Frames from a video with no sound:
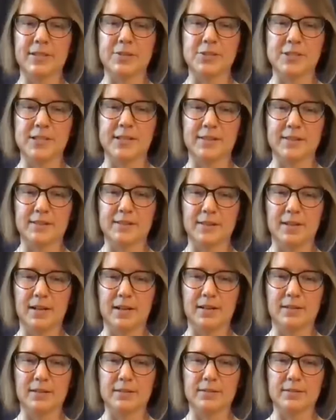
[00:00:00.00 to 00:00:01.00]
understand
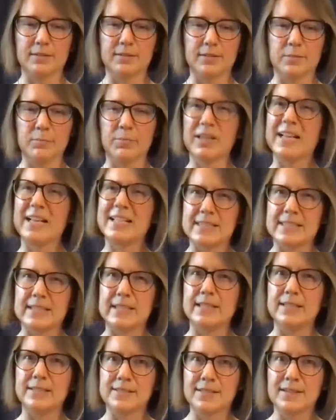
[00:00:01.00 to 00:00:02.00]
the
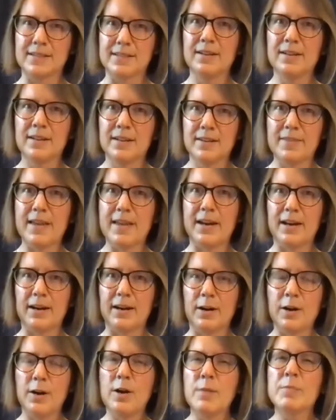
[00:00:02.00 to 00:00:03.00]
complexities
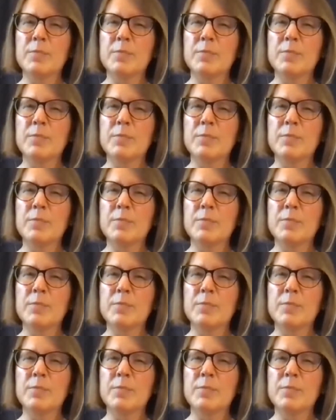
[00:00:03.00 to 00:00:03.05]
there,